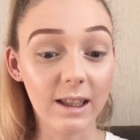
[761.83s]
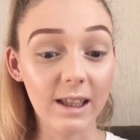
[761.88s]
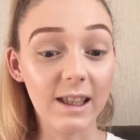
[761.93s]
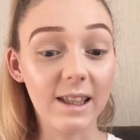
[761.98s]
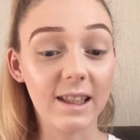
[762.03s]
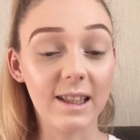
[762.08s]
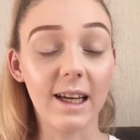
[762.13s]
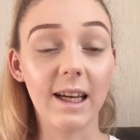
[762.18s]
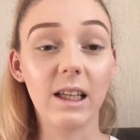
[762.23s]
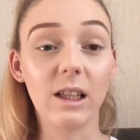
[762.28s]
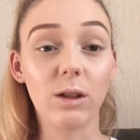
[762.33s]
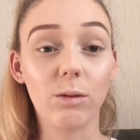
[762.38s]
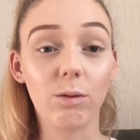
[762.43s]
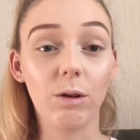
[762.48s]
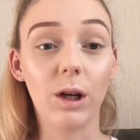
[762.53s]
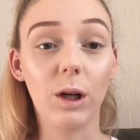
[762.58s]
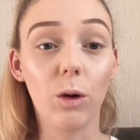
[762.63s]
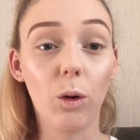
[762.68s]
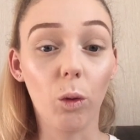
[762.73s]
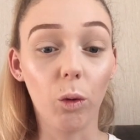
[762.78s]
setting
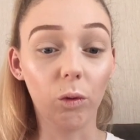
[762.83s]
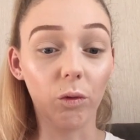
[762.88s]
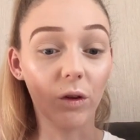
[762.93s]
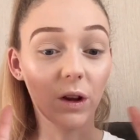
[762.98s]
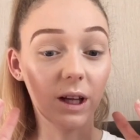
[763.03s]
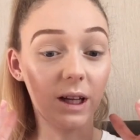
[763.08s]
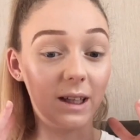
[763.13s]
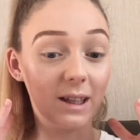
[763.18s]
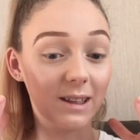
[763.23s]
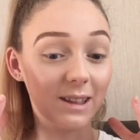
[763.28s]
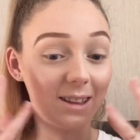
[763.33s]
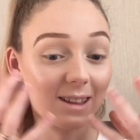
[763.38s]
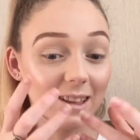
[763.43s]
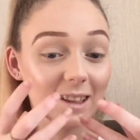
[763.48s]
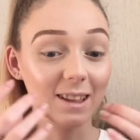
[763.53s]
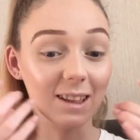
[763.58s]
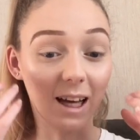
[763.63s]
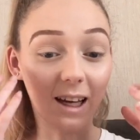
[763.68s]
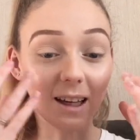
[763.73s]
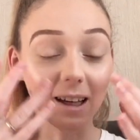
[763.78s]
spray and hopefully
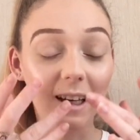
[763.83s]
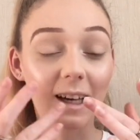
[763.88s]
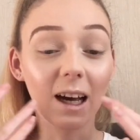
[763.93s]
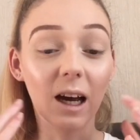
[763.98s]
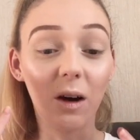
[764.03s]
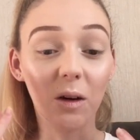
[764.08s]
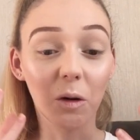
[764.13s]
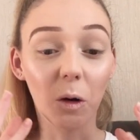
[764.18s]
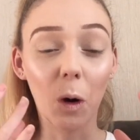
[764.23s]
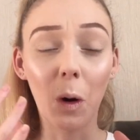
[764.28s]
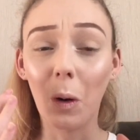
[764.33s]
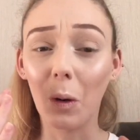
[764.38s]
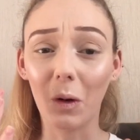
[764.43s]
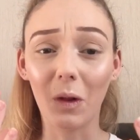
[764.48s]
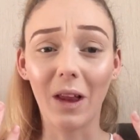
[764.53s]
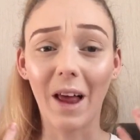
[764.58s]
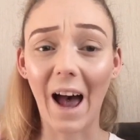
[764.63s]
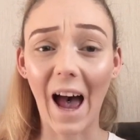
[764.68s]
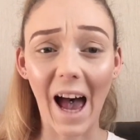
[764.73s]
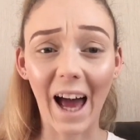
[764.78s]
sink it
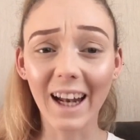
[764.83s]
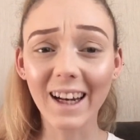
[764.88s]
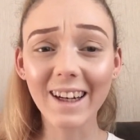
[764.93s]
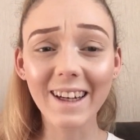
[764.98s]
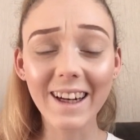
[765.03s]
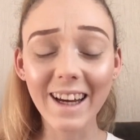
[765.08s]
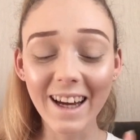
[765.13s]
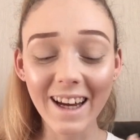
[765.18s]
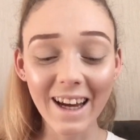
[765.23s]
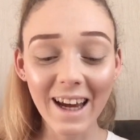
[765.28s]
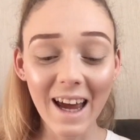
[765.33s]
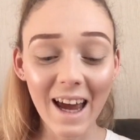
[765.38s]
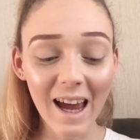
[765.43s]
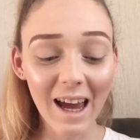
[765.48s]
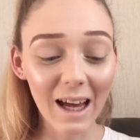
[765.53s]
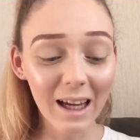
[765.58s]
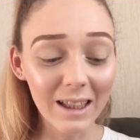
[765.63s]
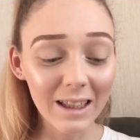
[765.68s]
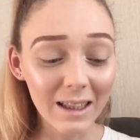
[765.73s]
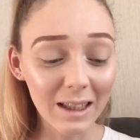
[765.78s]
all in.
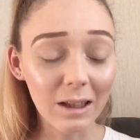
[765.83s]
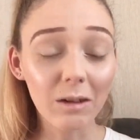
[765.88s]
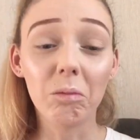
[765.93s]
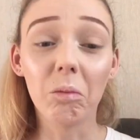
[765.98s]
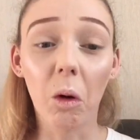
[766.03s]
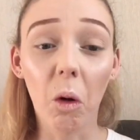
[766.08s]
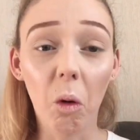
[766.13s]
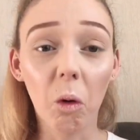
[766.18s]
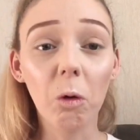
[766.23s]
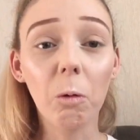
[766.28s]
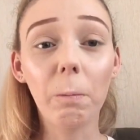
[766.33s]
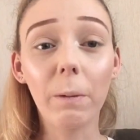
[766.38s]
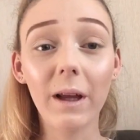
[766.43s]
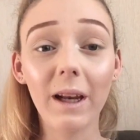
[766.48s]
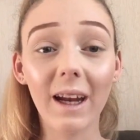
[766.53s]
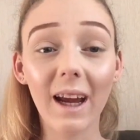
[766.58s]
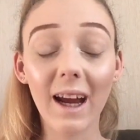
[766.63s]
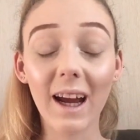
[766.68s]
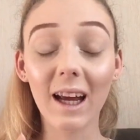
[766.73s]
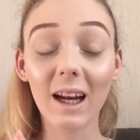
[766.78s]

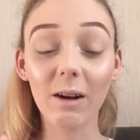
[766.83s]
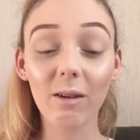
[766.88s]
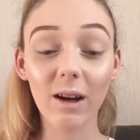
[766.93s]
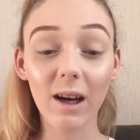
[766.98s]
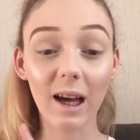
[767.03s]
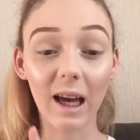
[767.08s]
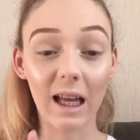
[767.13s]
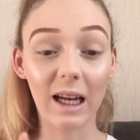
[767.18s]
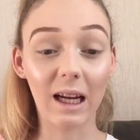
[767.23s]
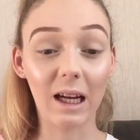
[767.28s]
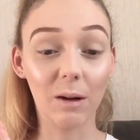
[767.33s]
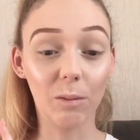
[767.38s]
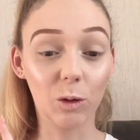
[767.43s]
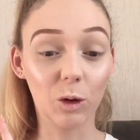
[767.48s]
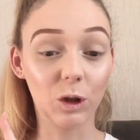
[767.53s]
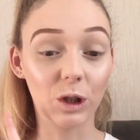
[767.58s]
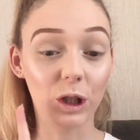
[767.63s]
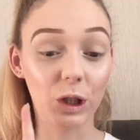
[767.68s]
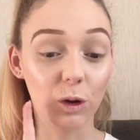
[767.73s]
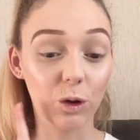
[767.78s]
Hoping anyway, and then I'm
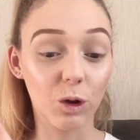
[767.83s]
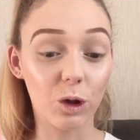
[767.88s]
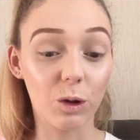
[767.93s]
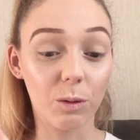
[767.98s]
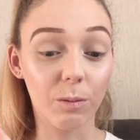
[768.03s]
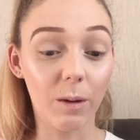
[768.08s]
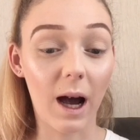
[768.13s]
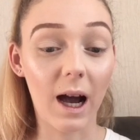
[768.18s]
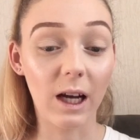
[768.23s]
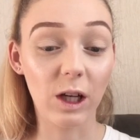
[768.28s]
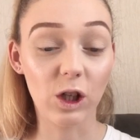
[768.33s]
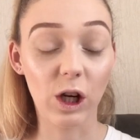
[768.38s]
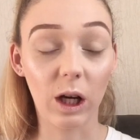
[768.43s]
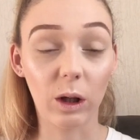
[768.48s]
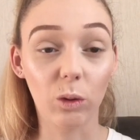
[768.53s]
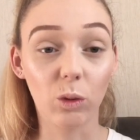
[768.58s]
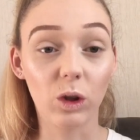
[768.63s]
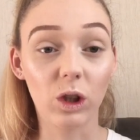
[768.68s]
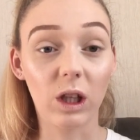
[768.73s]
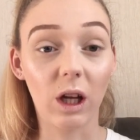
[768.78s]
going to do some
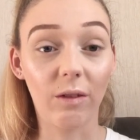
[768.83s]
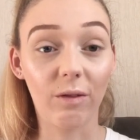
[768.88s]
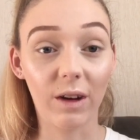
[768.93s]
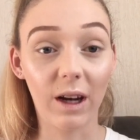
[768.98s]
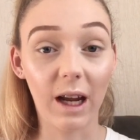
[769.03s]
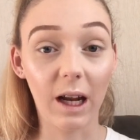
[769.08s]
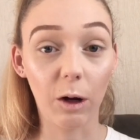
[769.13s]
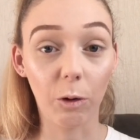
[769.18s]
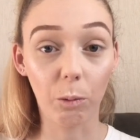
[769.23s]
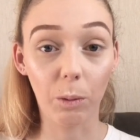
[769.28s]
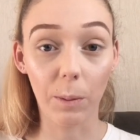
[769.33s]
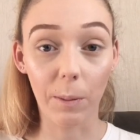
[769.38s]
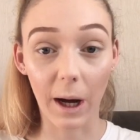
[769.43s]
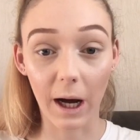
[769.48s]
eyeshadow and stuff, and then I'll be